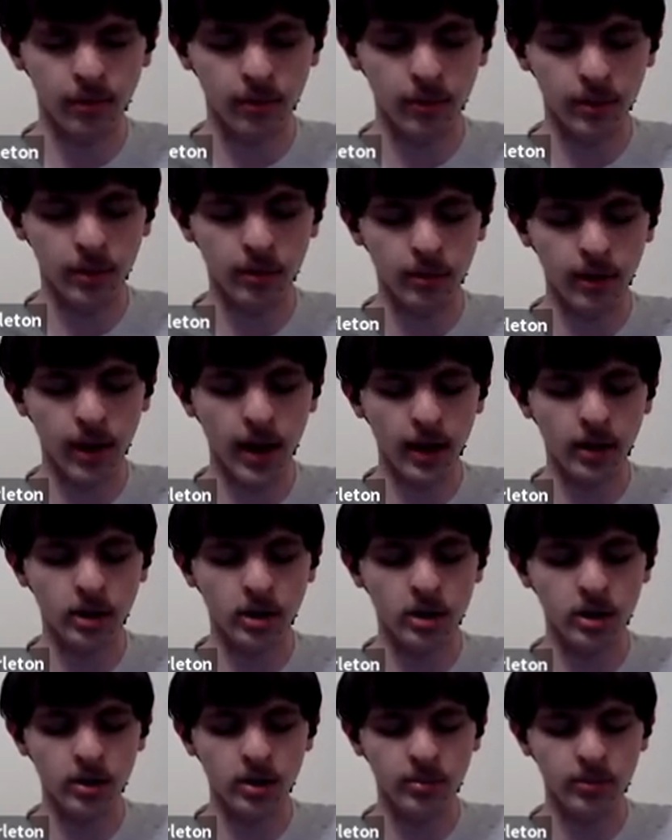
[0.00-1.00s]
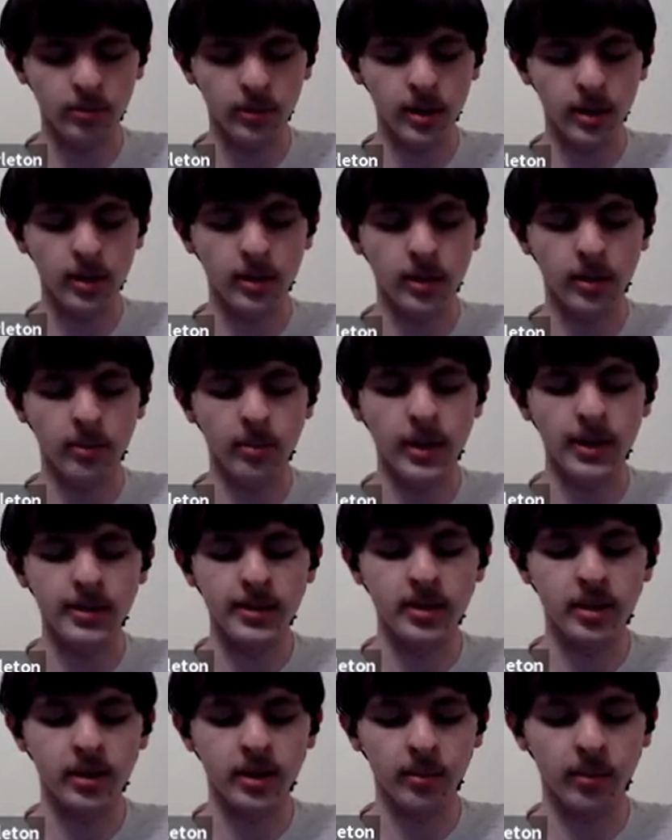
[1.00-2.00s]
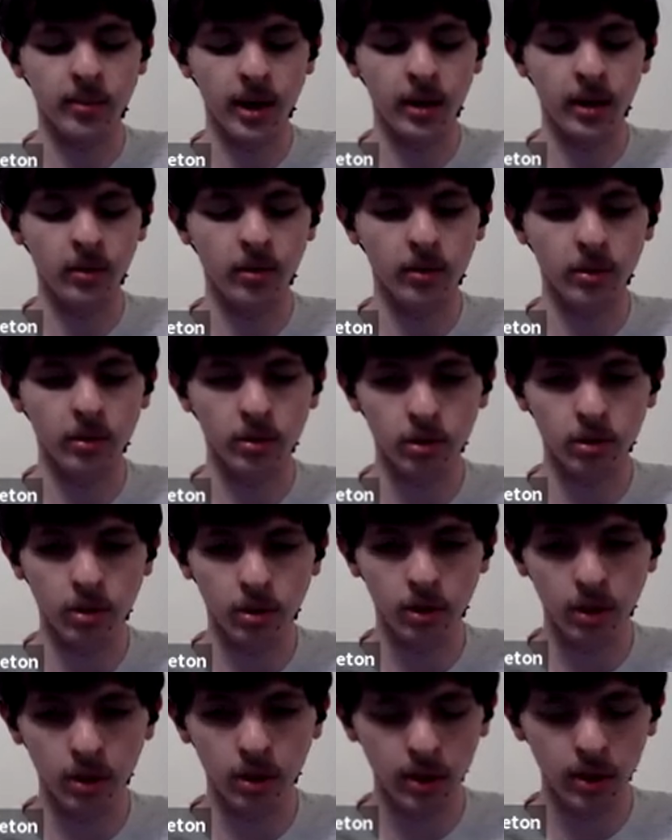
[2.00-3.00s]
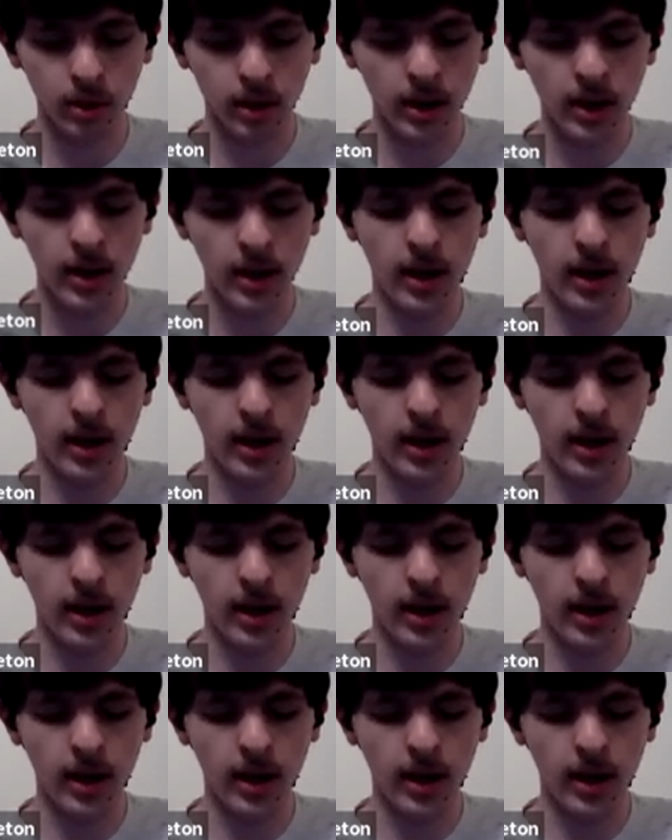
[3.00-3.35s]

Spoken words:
through interactions between the pins on the microcontroller